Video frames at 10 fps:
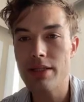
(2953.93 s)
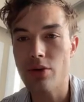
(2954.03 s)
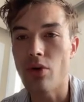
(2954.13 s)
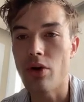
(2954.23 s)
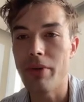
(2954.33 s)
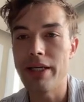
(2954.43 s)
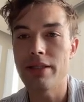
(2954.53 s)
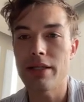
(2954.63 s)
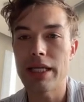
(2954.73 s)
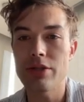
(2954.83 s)
score,
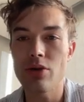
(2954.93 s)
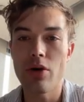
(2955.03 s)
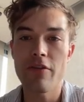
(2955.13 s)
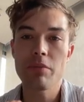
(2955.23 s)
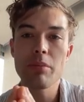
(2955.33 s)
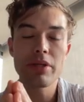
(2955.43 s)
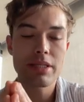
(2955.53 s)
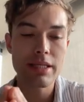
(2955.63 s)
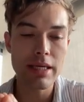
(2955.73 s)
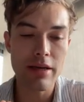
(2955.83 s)
basically. So if people
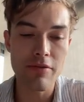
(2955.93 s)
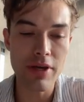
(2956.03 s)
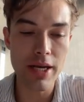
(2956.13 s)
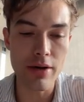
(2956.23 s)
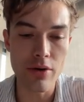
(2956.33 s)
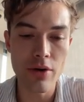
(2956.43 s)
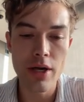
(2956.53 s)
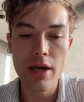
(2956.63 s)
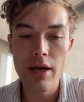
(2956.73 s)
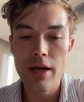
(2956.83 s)
see a video
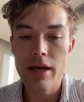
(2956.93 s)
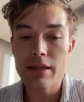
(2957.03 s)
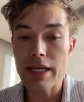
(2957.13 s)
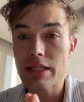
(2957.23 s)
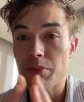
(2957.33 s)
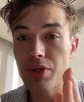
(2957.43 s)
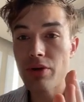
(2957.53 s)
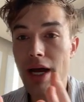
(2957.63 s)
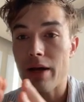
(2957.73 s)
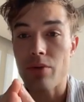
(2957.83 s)
that is a
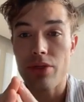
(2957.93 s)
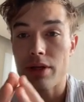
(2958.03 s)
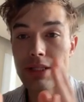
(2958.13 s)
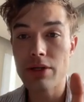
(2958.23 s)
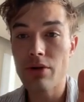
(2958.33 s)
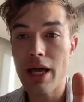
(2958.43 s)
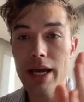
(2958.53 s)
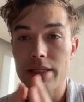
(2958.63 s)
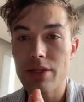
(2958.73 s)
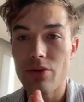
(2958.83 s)
pure ad with 0
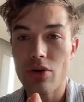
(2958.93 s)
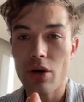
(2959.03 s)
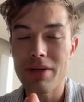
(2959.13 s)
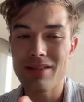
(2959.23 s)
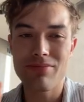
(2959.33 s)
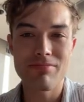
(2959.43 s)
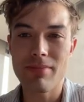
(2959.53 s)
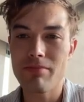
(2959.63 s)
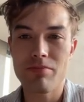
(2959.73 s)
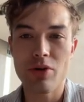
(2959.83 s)
likes, 0 comments,
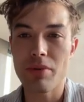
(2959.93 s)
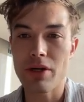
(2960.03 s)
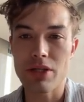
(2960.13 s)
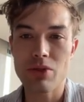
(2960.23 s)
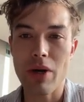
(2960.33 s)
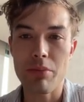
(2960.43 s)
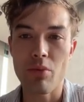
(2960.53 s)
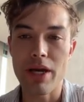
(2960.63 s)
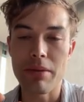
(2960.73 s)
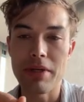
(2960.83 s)
probably going to swipe
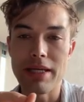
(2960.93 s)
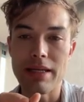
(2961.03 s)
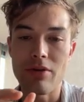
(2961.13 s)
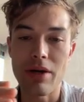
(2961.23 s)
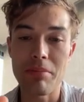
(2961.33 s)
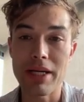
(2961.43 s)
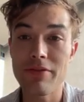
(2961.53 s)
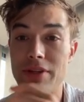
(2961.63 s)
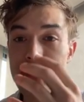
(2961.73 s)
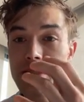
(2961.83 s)
away immediately, right? But
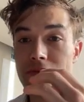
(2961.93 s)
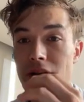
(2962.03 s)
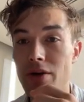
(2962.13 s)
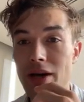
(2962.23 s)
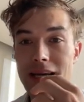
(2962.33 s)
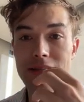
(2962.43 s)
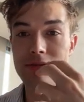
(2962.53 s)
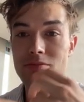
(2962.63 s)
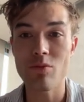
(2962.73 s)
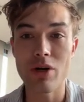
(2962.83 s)
if this is a video,
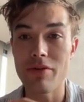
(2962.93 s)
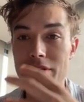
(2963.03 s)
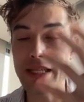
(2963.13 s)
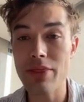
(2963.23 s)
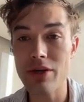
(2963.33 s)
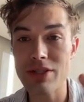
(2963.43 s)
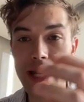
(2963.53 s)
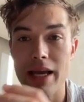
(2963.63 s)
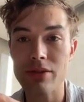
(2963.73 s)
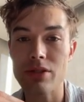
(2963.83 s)
has whatever 10,000
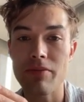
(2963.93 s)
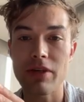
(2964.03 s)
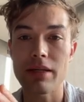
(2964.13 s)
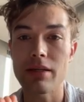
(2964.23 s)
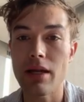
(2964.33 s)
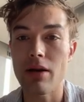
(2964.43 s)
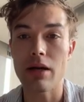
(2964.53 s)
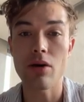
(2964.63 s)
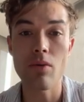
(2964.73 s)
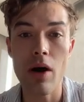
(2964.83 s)
likes or something, they're
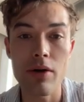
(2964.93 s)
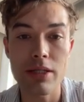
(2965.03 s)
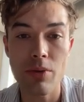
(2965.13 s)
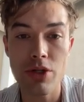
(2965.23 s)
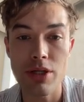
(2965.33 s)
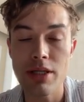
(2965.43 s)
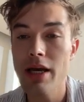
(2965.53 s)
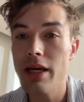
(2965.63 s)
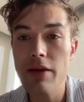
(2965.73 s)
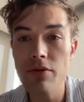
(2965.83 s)
like, oh wow, let's watch this,
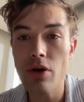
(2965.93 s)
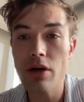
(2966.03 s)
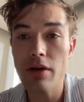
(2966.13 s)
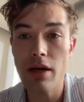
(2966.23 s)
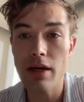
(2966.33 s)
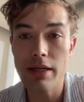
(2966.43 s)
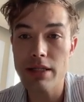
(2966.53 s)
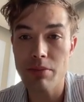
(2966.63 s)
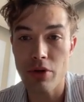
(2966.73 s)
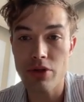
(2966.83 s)
even though
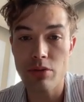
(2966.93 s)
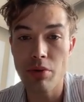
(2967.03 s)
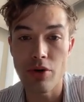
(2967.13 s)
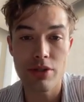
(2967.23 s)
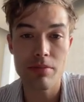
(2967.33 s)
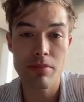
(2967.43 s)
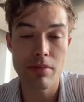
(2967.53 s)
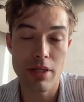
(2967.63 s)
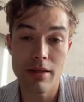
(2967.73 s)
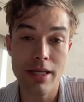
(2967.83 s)
it's a sponsored post.
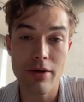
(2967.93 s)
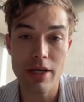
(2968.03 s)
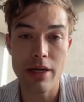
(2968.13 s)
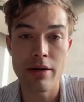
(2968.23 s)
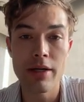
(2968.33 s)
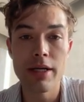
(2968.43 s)
They don't care.